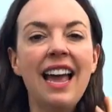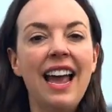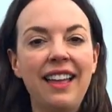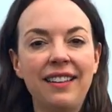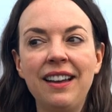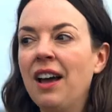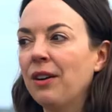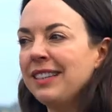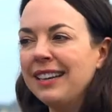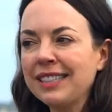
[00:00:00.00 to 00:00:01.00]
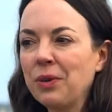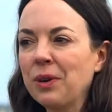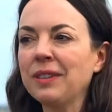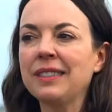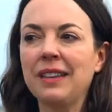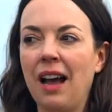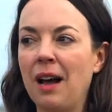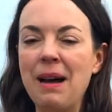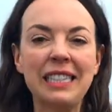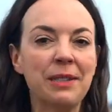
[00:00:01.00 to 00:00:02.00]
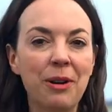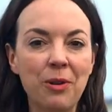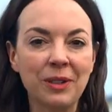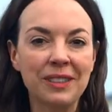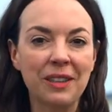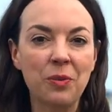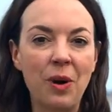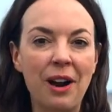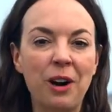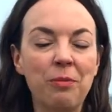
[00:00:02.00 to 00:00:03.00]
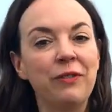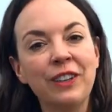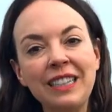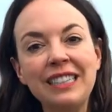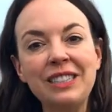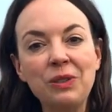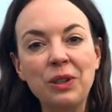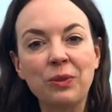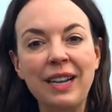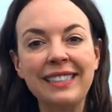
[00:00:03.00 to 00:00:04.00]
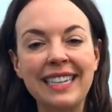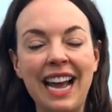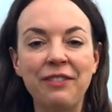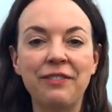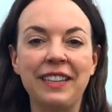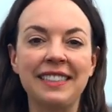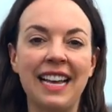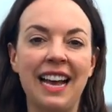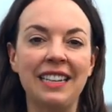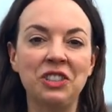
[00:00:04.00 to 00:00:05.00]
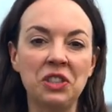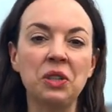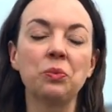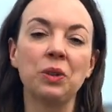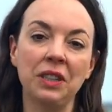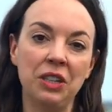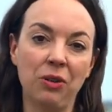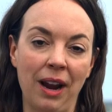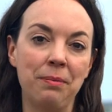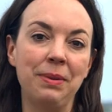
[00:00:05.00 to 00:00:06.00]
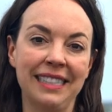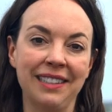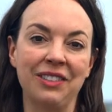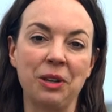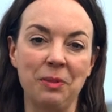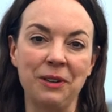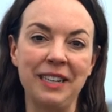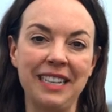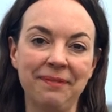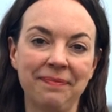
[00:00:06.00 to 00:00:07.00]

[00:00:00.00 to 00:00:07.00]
And tennis courts, basketball courts on the water, pavilions you can rent and have events at. It's just a really great piece of the community.